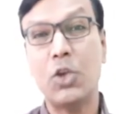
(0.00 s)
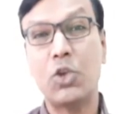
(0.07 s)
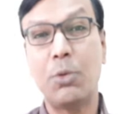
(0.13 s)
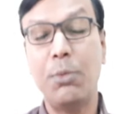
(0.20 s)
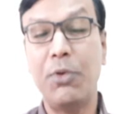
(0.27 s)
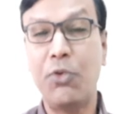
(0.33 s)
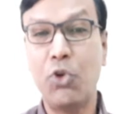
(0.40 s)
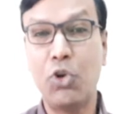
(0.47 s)

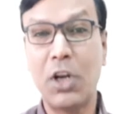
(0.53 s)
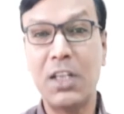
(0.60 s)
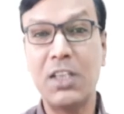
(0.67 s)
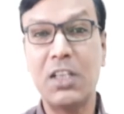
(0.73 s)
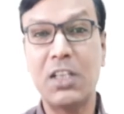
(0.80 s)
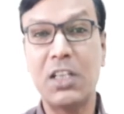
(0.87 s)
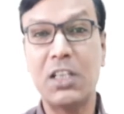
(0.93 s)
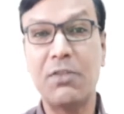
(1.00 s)
So before
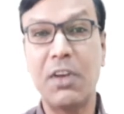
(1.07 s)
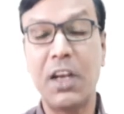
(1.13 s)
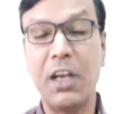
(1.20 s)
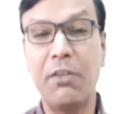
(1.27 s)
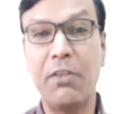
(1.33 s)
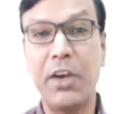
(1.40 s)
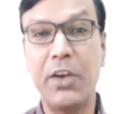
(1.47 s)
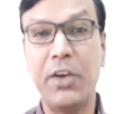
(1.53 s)
transistors were
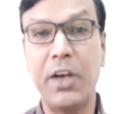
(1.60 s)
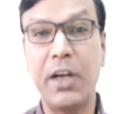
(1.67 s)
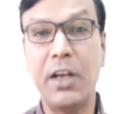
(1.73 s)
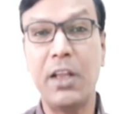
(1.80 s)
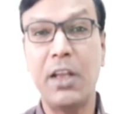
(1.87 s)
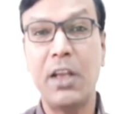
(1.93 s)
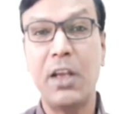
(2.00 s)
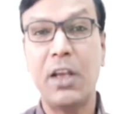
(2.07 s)

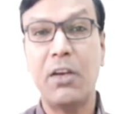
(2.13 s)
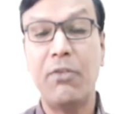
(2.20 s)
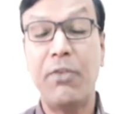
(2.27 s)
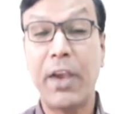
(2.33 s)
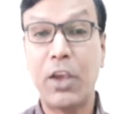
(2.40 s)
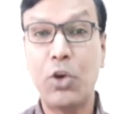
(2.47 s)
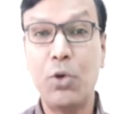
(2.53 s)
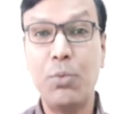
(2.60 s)
invented,
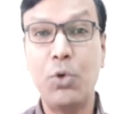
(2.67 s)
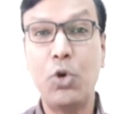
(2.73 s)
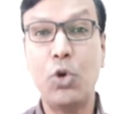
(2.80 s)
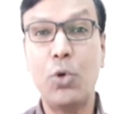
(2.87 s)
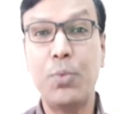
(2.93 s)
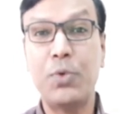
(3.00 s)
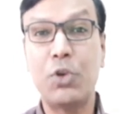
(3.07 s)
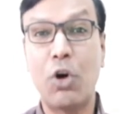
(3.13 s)
vacuum
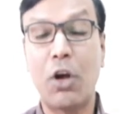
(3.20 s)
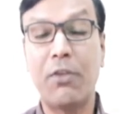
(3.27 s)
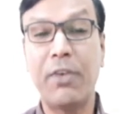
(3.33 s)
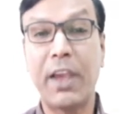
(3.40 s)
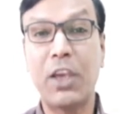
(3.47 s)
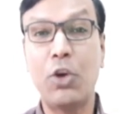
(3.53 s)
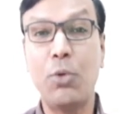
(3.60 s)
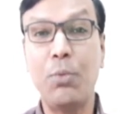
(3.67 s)
tubes or
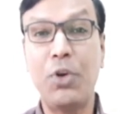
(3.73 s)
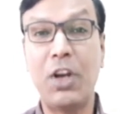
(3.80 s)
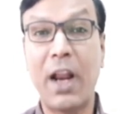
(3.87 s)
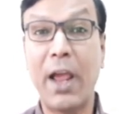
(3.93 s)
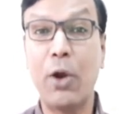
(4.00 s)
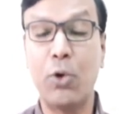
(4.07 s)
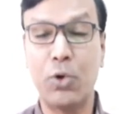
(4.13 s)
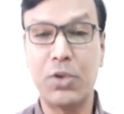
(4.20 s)
vacuum
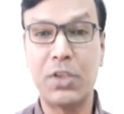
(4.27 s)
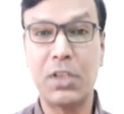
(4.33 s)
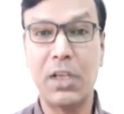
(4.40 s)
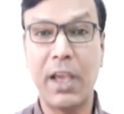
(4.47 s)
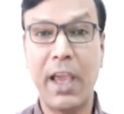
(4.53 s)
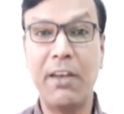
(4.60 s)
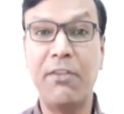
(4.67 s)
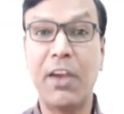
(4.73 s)
triodes
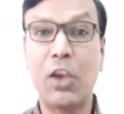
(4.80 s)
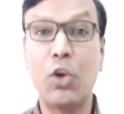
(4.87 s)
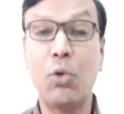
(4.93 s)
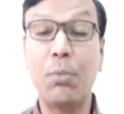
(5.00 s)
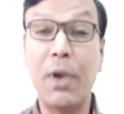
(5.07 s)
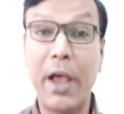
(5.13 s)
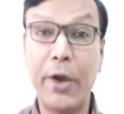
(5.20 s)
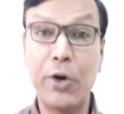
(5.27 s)
and
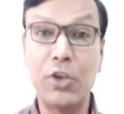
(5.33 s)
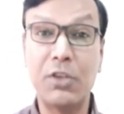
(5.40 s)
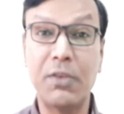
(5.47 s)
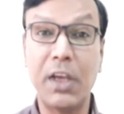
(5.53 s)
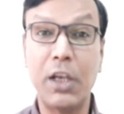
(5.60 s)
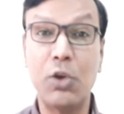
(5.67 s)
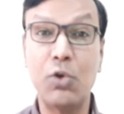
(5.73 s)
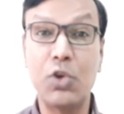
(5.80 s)
vacuum
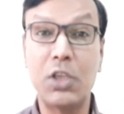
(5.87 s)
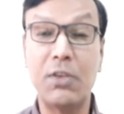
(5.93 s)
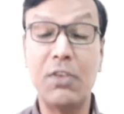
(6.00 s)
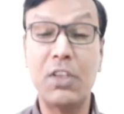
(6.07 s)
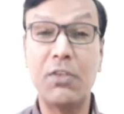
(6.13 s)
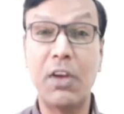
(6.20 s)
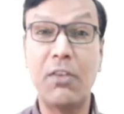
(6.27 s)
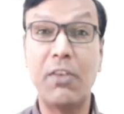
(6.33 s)
diodes were used
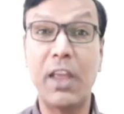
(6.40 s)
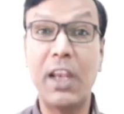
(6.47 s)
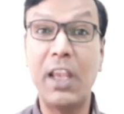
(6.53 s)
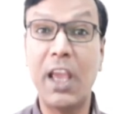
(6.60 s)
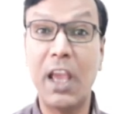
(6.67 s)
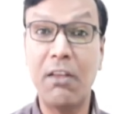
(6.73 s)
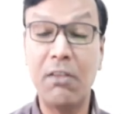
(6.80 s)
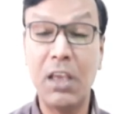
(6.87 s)
which were
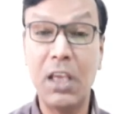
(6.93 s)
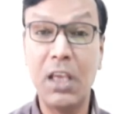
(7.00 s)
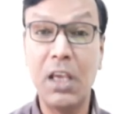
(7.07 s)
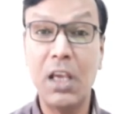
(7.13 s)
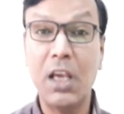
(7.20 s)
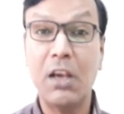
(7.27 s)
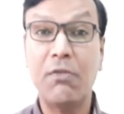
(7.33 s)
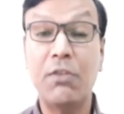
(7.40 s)
very heavy,
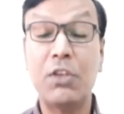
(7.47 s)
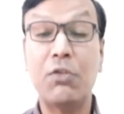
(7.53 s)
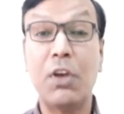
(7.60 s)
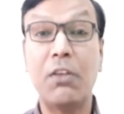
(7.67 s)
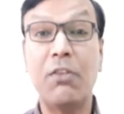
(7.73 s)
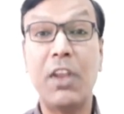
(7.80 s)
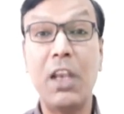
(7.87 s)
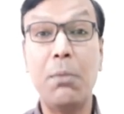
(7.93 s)
which
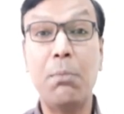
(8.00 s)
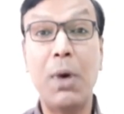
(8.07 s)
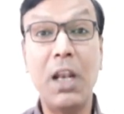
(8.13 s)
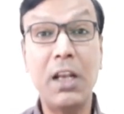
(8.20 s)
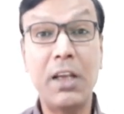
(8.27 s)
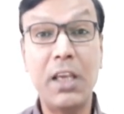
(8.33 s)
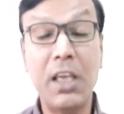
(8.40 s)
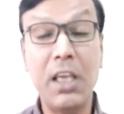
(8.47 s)
were very
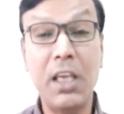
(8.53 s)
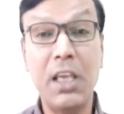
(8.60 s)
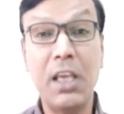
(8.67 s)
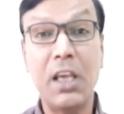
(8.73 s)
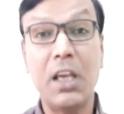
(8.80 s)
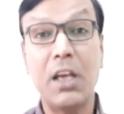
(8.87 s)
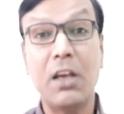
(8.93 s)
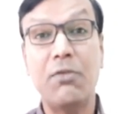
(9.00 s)
bulky
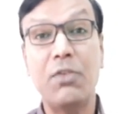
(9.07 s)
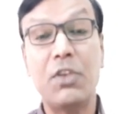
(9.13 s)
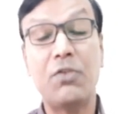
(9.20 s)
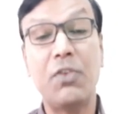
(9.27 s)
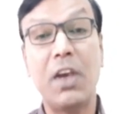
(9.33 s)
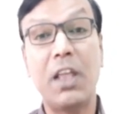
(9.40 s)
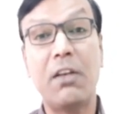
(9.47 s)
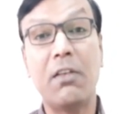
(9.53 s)

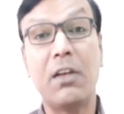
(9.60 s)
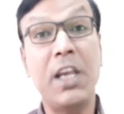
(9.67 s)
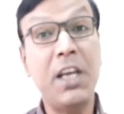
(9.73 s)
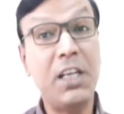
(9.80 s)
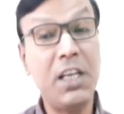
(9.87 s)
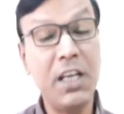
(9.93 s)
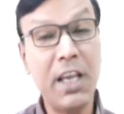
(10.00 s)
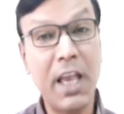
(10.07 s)
which were
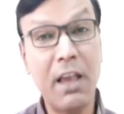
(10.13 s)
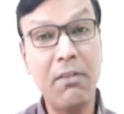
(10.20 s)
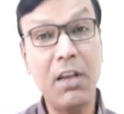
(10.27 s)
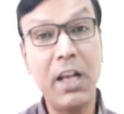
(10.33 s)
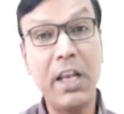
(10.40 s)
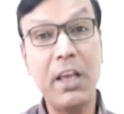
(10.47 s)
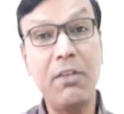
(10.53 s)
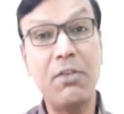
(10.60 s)
heating
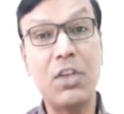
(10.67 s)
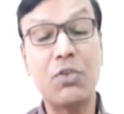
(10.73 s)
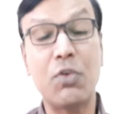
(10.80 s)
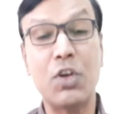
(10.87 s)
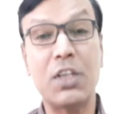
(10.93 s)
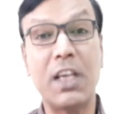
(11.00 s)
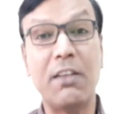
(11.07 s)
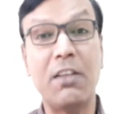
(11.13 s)
heavily, which
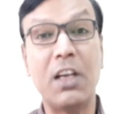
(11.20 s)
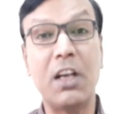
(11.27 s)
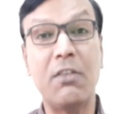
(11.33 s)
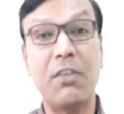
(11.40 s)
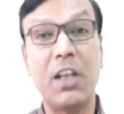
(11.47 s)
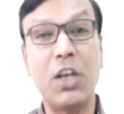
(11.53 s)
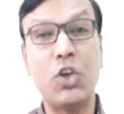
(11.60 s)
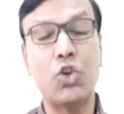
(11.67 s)
was having
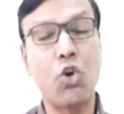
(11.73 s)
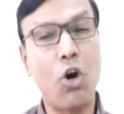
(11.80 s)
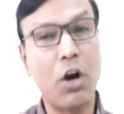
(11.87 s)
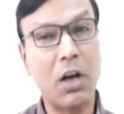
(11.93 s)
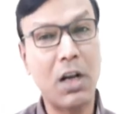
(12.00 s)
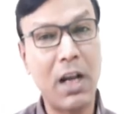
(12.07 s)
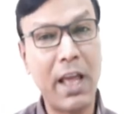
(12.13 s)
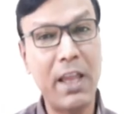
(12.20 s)
a very
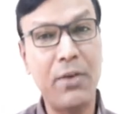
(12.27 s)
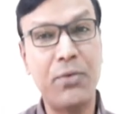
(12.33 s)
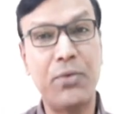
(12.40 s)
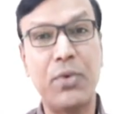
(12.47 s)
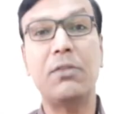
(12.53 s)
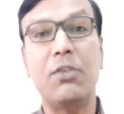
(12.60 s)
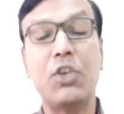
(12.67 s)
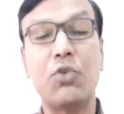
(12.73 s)
short
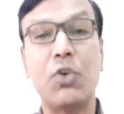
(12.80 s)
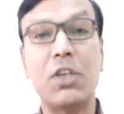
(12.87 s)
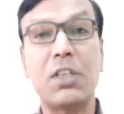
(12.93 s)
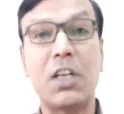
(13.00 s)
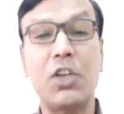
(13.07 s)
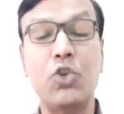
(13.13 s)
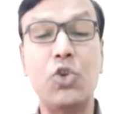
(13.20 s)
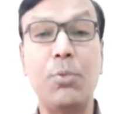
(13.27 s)
life, which
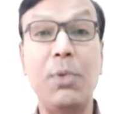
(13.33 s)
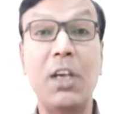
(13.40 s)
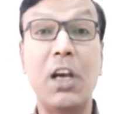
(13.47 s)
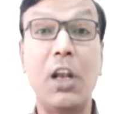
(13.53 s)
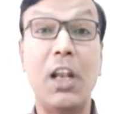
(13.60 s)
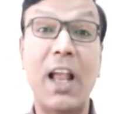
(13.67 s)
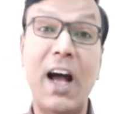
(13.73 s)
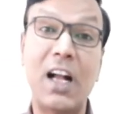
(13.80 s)
was
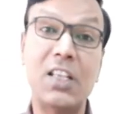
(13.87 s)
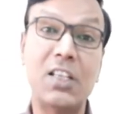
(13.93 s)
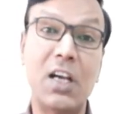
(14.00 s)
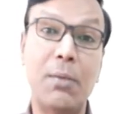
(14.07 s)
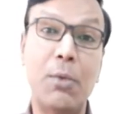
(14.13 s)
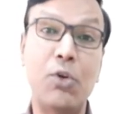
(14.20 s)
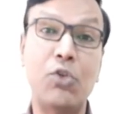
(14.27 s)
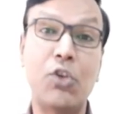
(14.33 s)
consuming a large
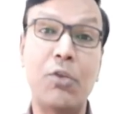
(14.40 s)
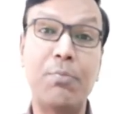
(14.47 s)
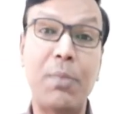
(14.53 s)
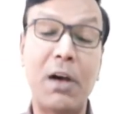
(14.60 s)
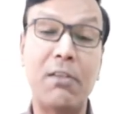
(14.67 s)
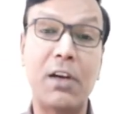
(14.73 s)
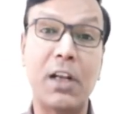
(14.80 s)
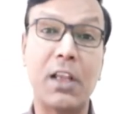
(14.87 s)
amount of
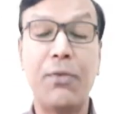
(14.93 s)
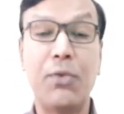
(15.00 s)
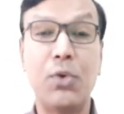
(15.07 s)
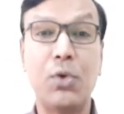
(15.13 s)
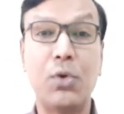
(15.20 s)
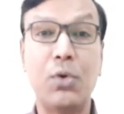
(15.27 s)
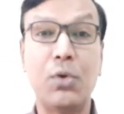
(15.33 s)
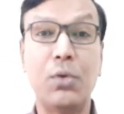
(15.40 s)
power. If
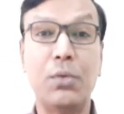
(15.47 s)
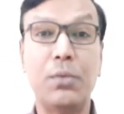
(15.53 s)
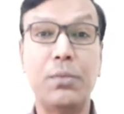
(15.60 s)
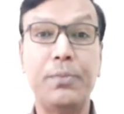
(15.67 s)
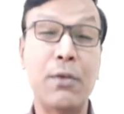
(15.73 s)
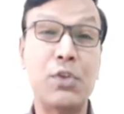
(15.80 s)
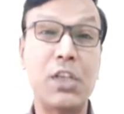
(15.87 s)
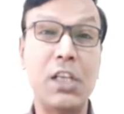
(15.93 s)
you
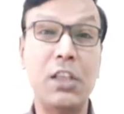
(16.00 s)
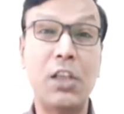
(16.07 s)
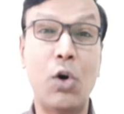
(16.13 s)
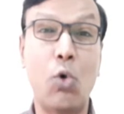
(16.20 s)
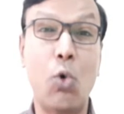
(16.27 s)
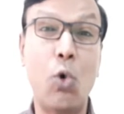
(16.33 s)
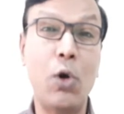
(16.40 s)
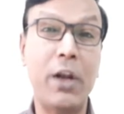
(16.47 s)
have seen
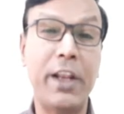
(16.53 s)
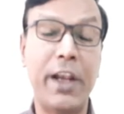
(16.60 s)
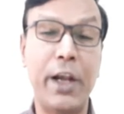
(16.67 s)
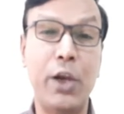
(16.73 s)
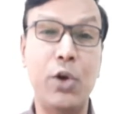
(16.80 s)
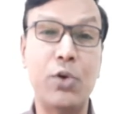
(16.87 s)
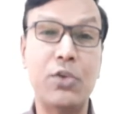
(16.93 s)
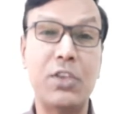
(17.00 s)
the old
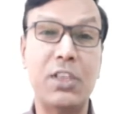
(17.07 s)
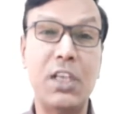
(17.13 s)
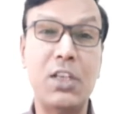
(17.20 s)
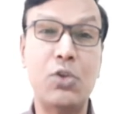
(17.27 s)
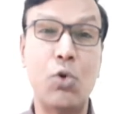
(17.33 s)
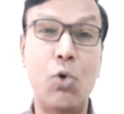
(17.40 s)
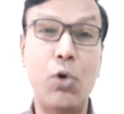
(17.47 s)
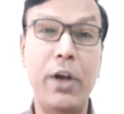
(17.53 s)
radios,
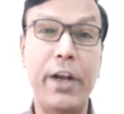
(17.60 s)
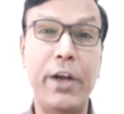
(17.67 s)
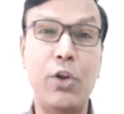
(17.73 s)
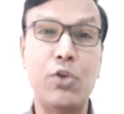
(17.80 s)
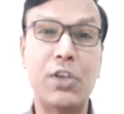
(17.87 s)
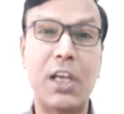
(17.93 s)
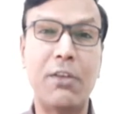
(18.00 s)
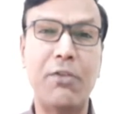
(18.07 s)
these old
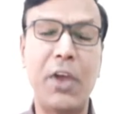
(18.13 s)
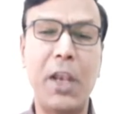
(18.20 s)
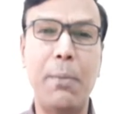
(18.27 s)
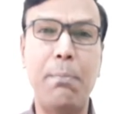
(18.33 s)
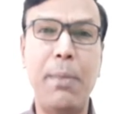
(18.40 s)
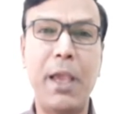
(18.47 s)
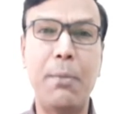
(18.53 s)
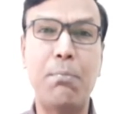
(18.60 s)
radios are
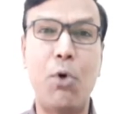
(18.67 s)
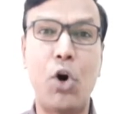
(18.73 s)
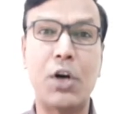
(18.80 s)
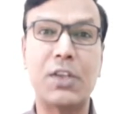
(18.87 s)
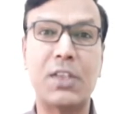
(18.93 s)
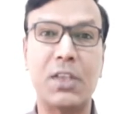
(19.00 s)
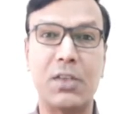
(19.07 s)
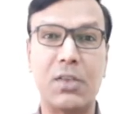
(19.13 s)
very big
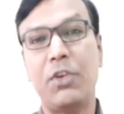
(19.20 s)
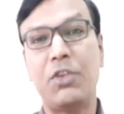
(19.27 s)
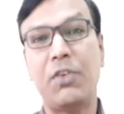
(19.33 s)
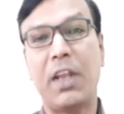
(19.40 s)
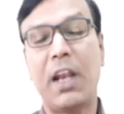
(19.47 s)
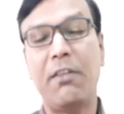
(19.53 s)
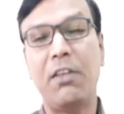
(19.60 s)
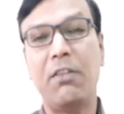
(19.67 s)
boxes which
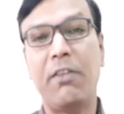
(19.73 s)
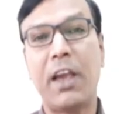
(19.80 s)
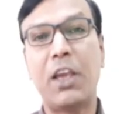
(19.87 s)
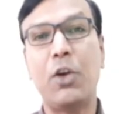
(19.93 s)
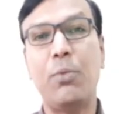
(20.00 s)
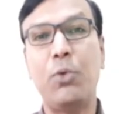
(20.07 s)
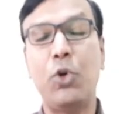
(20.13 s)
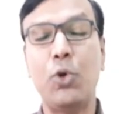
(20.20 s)
were having
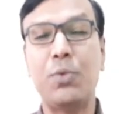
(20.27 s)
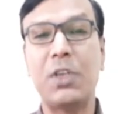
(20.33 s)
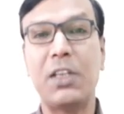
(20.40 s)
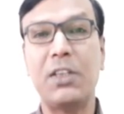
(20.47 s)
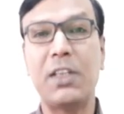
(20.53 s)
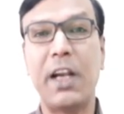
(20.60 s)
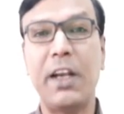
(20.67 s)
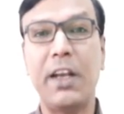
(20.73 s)
vacuum tubes
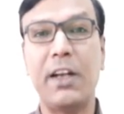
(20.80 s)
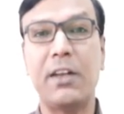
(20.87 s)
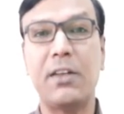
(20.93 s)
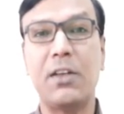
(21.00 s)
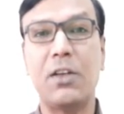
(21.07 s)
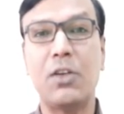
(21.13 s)
inside it.